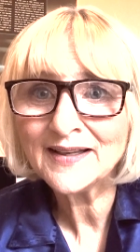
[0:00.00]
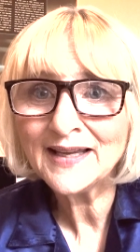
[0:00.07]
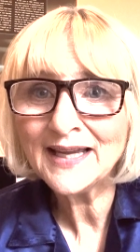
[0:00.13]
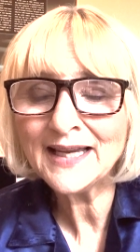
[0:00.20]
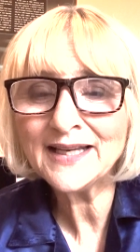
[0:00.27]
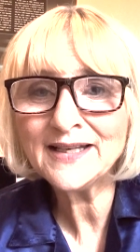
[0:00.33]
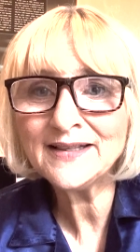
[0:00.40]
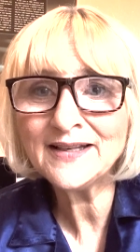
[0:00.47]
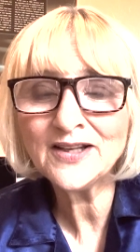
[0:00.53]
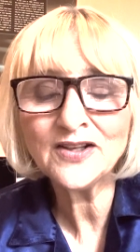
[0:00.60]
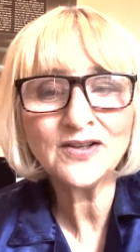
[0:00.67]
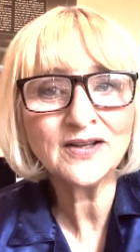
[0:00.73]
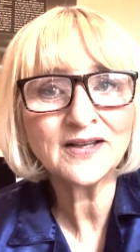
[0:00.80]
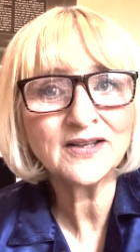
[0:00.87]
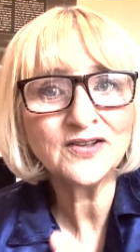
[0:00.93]

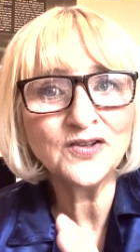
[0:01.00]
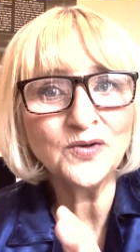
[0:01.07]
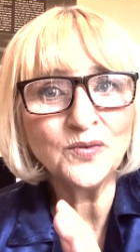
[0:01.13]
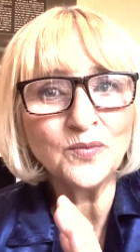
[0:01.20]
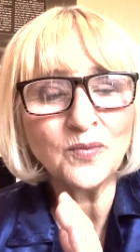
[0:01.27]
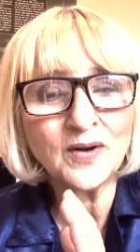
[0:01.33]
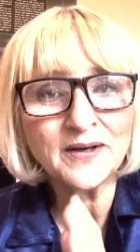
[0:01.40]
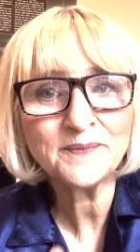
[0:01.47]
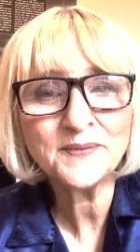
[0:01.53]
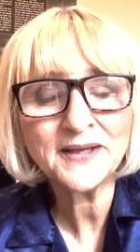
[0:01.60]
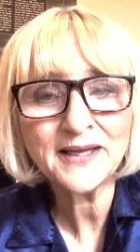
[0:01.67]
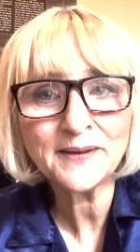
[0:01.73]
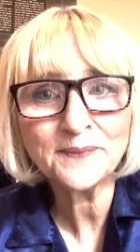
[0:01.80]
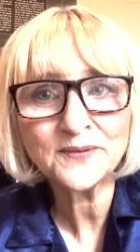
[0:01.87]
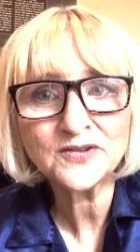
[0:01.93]
And you want to
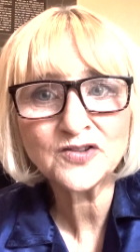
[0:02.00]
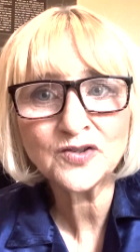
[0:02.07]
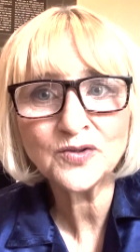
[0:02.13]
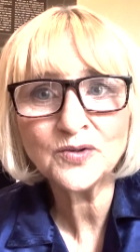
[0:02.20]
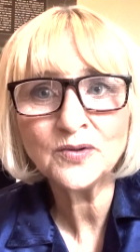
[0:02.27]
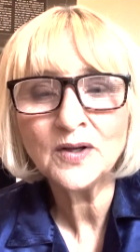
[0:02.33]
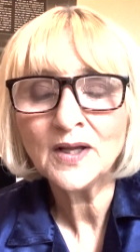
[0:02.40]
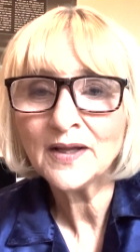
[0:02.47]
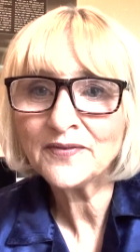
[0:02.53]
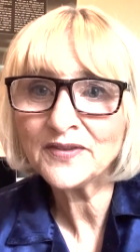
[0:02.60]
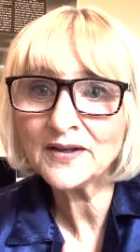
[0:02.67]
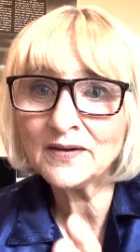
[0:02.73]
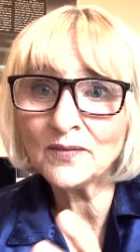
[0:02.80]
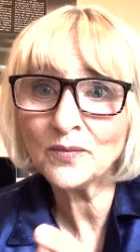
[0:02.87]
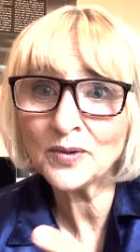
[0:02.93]
be able to,
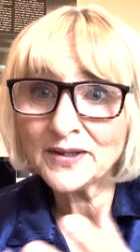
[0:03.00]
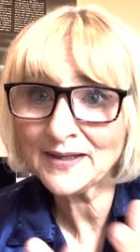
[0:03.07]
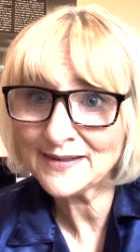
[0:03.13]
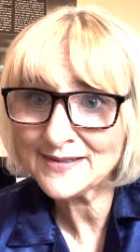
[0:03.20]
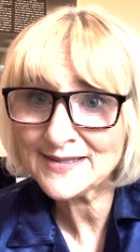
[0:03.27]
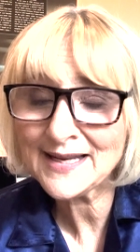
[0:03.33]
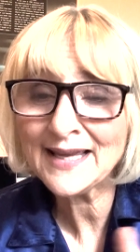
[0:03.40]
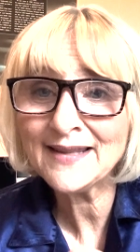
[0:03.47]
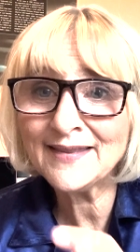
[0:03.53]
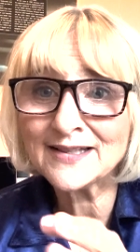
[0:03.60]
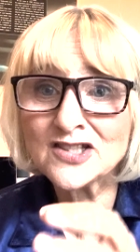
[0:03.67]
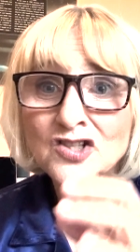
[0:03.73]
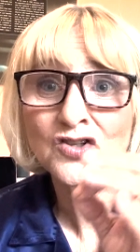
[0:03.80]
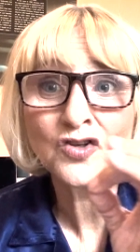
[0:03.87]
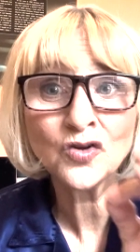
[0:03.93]
the, what they say
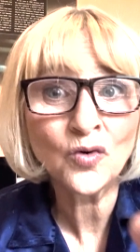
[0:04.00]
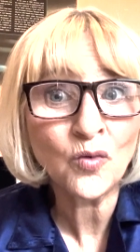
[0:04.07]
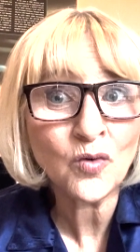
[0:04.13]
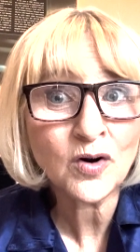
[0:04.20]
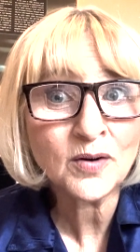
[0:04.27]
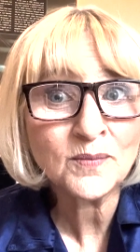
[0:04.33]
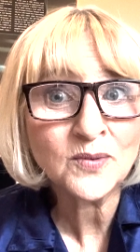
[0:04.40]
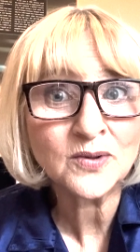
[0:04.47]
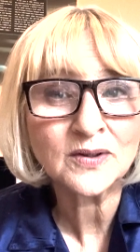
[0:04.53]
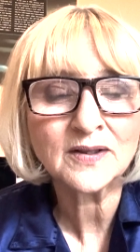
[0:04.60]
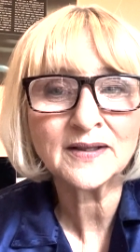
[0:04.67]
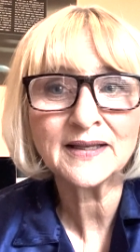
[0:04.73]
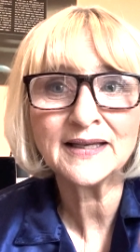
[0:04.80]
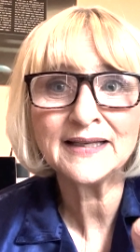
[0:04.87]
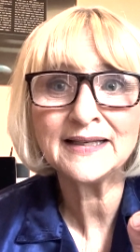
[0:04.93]
that's
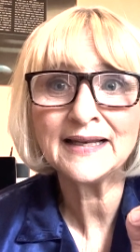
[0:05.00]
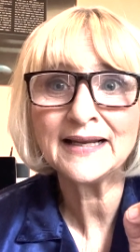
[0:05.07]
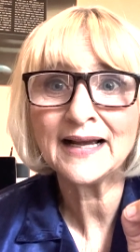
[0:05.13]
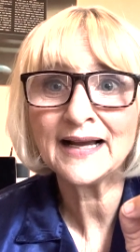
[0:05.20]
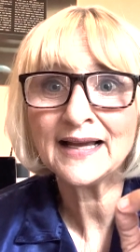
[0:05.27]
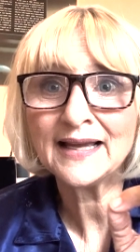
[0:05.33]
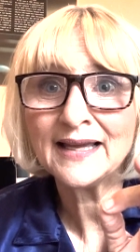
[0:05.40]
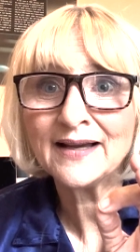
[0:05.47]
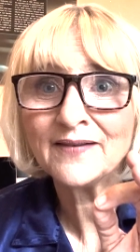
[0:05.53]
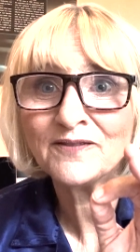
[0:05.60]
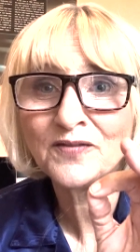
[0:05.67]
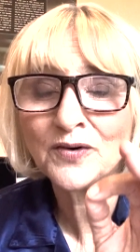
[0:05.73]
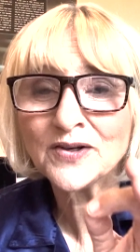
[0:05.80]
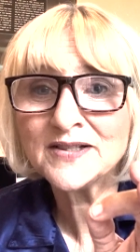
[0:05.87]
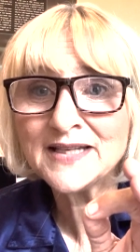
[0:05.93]
normal in, uh,
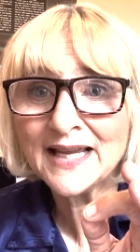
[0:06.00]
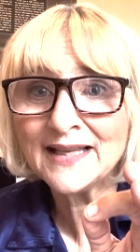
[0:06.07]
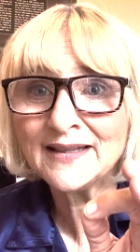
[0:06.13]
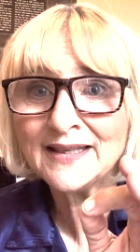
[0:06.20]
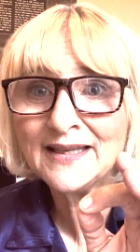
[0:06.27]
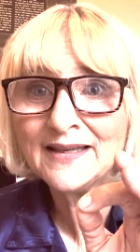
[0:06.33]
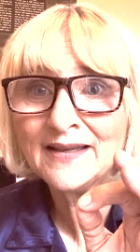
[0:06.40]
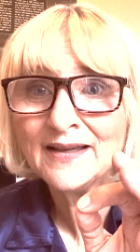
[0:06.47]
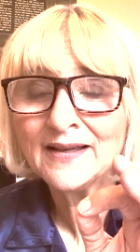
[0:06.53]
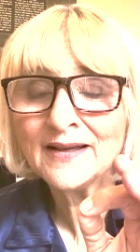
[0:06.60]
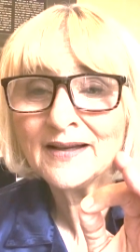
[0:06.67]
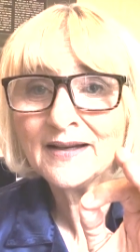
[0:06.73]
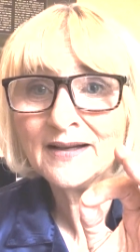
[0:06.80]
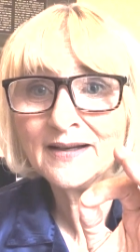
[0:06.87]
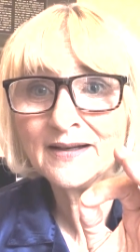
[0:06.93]
for a daily
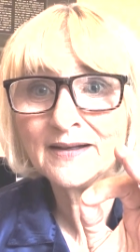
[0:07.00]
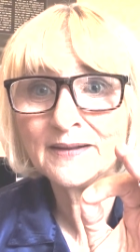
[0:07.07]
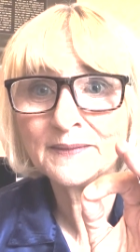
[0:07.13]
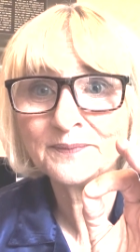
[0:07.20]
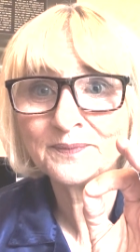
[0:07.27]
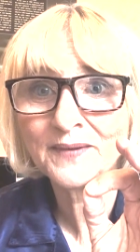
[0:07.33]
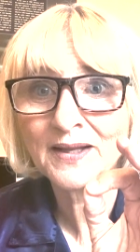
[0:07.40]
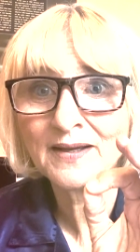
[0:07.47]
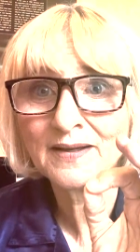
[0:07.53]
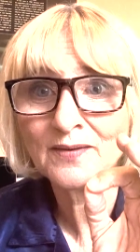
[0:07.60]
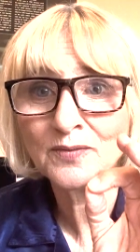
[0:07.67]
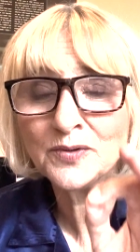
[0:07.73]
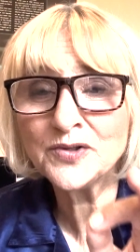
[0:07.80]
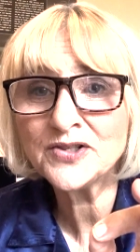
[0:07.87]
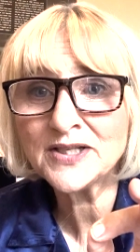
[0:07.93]
uh,
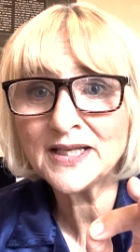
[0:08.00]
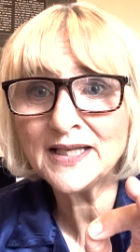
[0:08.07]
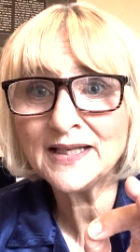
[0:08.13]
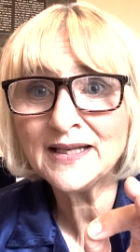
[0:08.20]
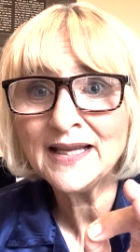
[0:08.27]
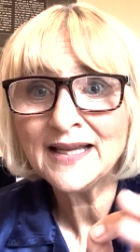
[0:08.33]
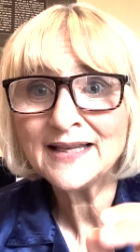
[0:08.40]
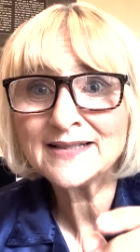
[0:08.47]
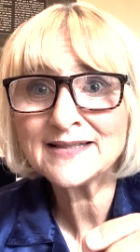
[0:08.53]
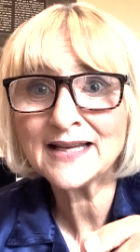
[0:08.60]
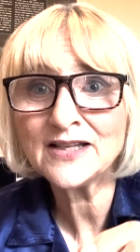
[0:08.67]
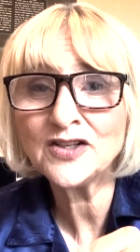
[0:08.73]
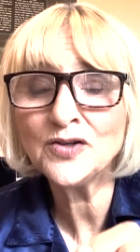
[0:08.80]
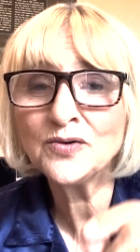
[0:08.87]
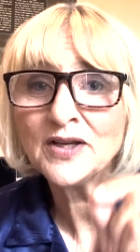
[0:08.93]
routine is
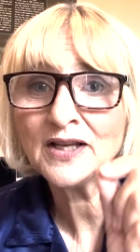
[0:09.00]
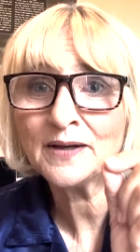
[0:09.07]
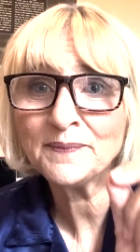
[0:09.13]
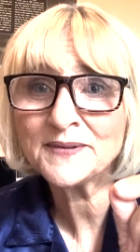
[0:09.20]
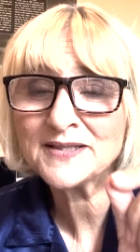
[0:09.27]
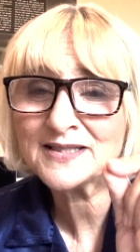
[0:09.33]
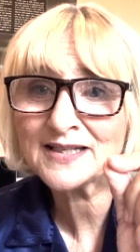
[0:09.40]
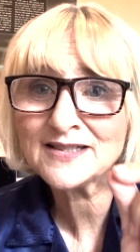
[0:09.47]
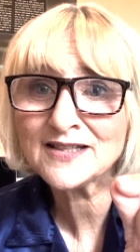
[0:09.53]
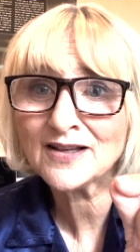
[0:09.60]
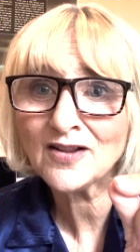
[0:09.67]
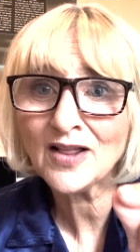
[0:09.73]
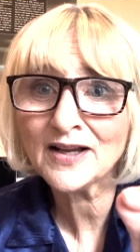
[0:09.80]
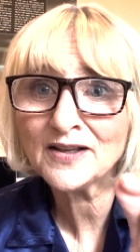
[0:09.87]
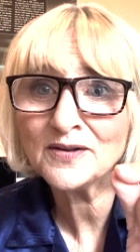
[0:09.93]
that you get up at six
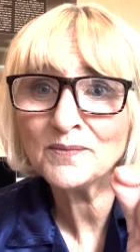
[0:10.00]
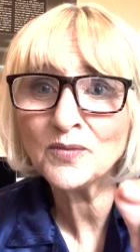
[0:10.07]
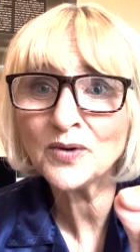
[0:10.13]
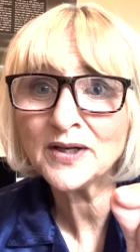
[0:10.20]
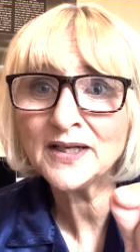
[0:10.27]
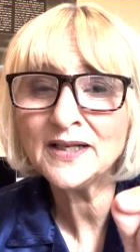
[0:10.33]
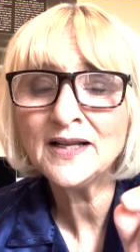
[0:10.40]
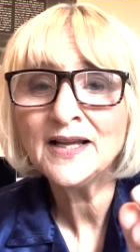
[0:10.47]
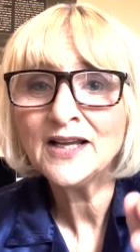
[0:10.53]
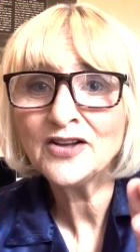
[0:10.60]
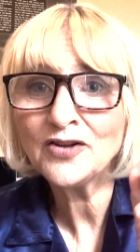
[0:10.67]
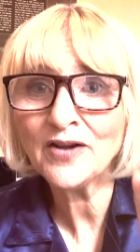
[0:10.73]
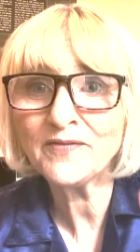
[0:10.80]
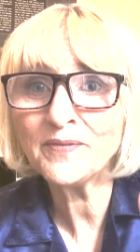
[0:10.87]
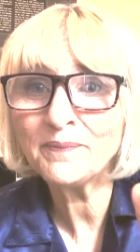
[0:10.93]
o'clock in the morning,
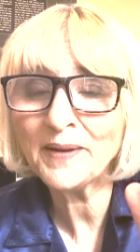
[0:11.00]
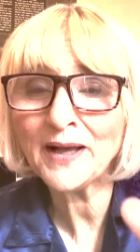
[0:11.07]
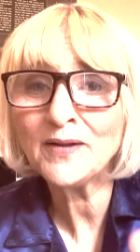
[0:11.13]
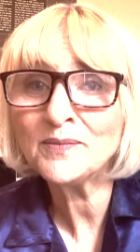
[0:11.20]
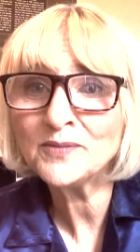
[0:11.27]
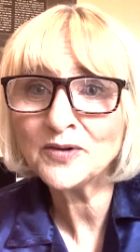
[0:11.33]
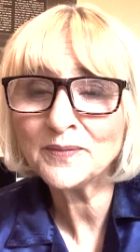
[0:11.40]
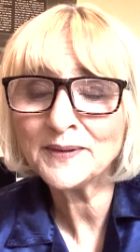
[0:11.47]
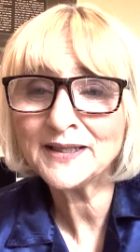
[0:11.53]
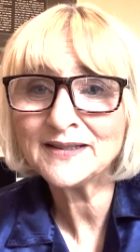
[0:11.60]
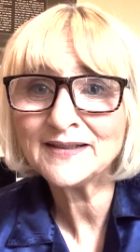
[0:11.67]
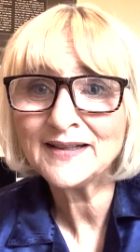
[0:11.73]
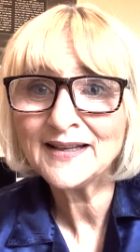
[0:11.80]
you have a bowel movement.